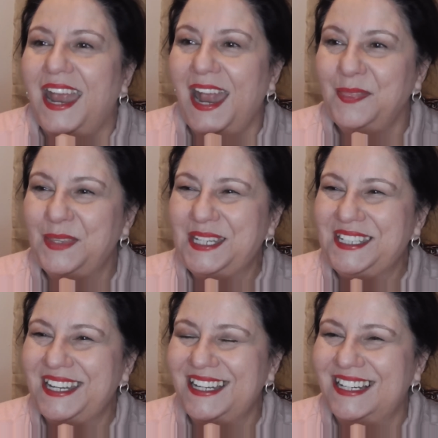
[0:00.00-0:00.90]
And
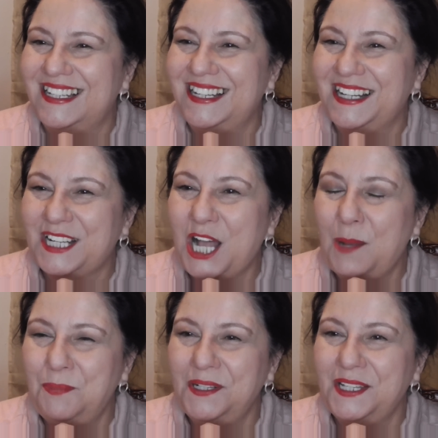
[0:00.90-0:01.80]
then a
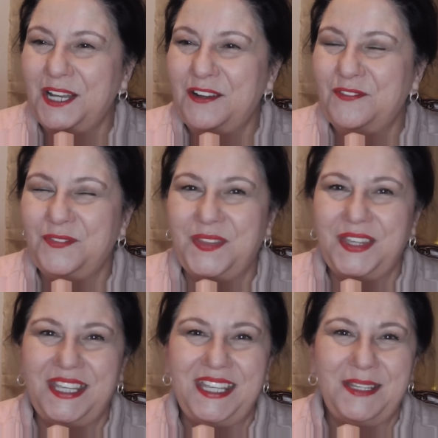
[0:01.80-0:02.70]
couple of
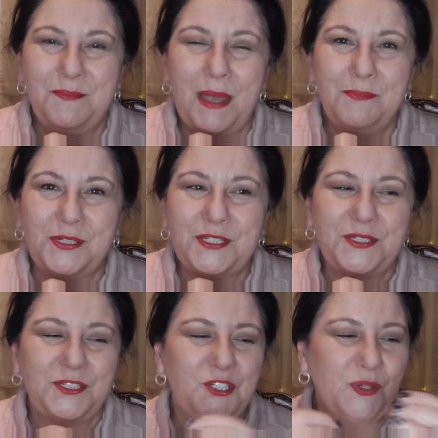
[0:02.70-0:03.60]
the
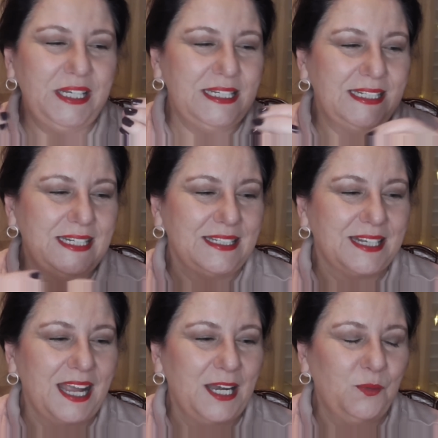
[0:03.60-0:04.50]
members joined in
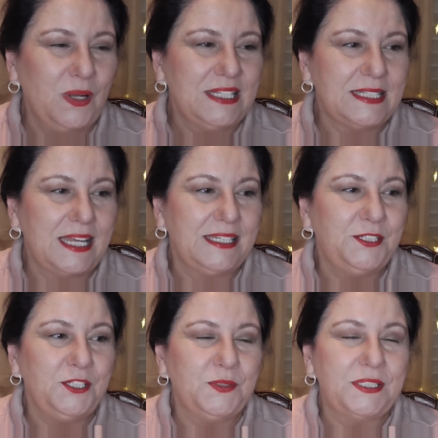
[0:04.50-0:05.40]
and kind of one said,
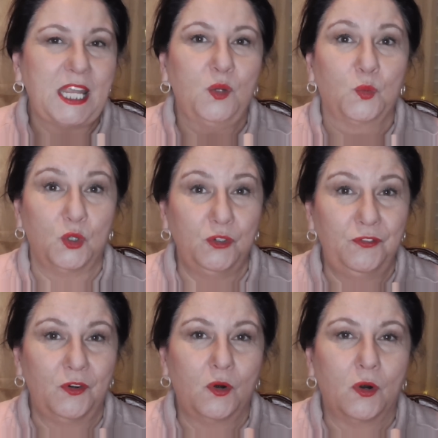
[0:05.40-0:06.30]
do you say
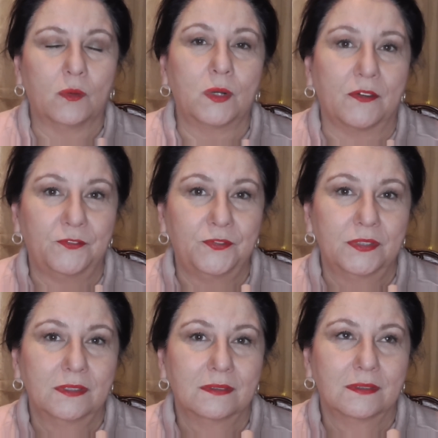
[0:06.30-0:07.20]
roof or rough?
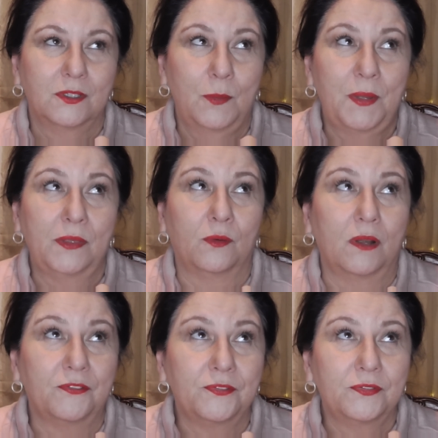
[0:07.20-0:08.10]
Go up on the
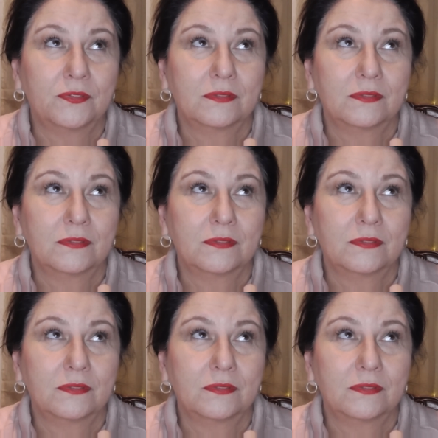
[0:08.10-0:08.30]
roof.